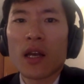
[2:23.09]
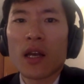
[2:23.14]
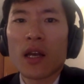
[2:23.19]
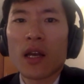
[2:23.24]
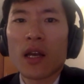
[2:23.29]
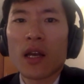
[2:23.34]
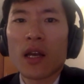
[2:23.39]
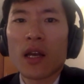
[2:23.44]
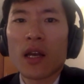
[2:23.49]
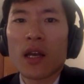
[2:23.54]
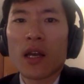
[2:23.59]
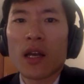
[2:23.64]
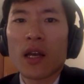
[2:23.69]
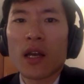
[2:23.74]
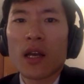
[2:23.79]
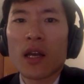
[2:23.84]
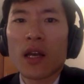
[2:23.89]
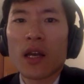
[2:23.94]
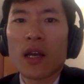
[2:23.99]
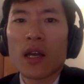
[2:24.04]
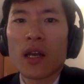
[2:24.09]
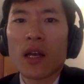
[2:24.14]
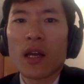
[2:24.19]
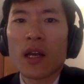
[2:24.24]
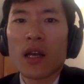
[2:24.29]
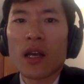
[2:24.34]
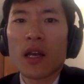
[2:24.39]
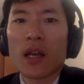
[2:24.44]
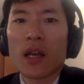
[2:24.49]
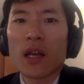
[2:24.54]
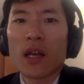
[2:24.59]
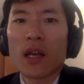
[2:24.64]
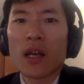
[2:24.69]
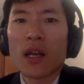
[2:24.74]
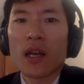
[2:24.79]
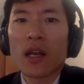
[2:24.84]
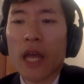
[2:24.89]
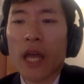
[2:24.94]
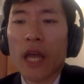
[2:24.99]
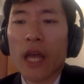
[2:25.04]
maybe we
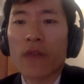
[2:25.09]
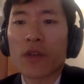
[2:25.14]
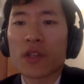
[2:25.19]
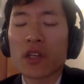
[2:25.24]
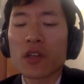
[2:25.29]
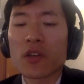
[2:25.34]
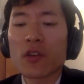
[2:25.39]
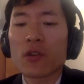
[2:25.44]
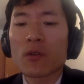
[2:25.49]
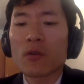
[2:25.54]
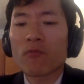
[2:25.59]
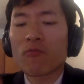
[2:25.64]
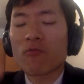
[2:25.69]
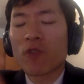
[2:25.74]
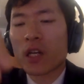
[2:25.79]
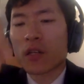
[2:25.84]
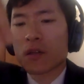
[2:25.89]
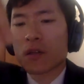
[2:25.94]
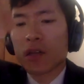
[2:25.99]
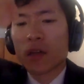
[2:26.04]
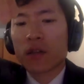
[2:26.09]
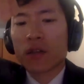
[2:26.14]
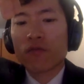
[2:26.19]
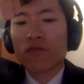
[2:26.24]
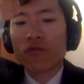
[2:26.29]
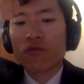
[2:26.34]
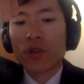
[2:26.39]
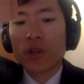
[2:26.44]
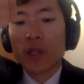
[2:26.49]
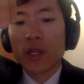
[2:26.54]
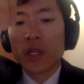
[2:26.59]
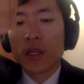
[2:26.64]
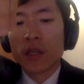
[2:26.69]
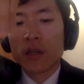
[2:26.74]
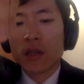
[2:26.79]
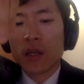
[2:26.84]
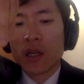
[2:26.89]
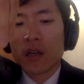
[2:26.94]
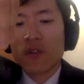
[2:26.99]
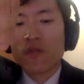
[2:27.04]
have a cingulum rest that's
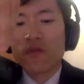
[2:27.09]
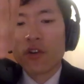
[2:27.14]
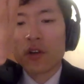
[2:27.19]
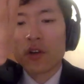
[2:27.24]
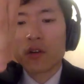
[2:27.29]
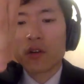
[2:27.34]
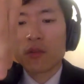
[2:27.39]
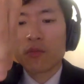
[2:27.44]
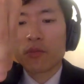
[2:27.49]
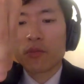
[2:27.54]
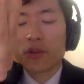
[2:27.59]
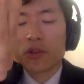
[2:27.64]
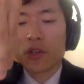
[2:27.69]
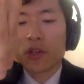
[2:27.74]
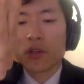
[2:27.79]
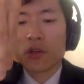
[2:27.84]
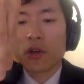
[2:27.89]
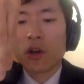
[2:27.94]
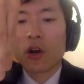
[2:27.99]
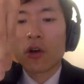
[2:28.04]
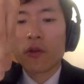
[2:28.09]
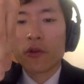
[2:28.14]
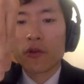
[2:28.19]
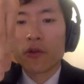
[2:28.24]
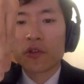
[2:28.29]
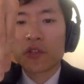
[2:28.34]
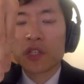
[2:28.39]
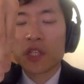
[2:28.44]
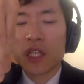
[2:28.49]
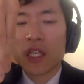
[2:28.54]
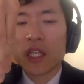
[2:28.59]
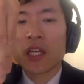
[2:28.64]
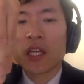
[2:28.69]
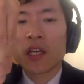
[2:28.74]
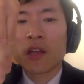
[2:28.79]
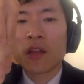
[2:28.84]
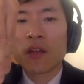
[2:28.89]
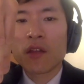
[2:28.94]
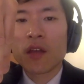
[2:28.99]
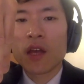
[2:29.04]
really kind of vertically positioned on those
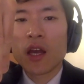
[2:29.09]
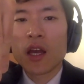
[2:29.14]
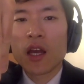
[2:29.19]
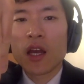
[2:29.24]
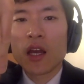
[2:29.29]
teeth,